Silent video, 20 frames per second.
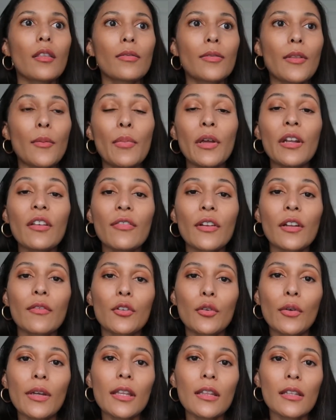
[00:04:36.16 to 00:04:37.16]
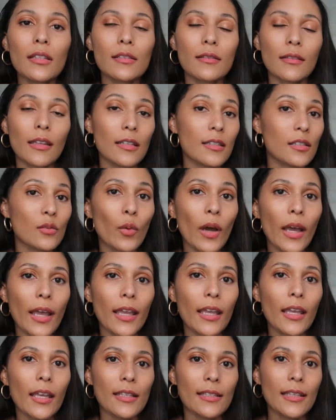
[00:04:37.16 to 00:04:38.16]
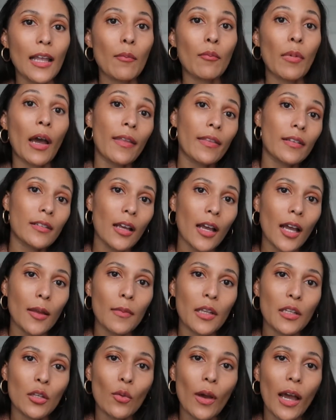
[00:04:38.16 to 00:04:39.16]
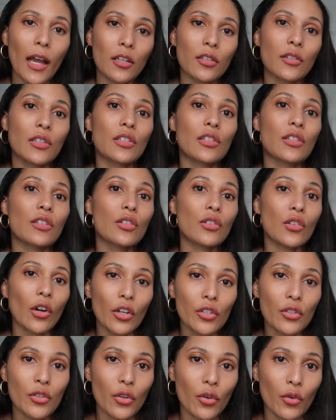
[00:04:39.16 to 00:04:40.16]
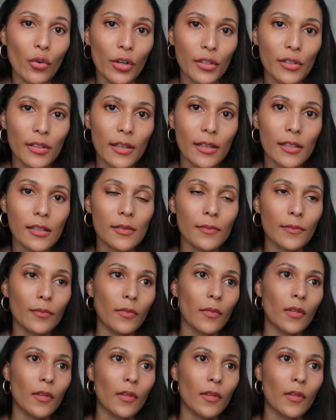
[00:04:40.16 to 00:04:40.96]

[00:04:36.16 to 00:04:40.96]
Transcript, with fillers: The benefit of doing this way is that by the time that you actually start your courses,